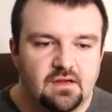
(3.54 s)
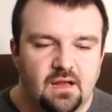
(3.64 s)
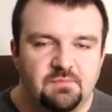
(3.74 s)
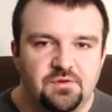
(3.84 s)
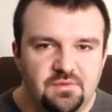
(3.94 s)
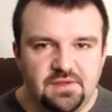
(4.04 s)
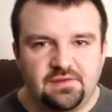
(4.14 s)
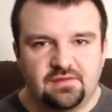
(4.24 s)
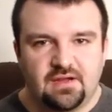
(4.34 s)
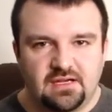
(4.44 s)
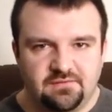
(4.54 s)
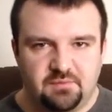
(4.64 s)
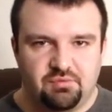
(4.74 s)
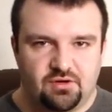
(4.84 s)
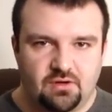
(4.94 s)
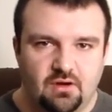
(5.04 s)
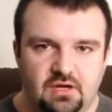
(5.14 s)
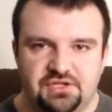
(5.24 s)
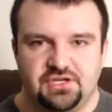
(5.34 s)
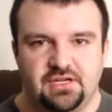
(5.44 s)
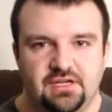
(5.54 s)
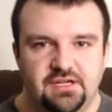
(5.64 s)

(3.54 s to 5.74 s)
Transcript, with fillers: I'm doing this as kind of a precaution.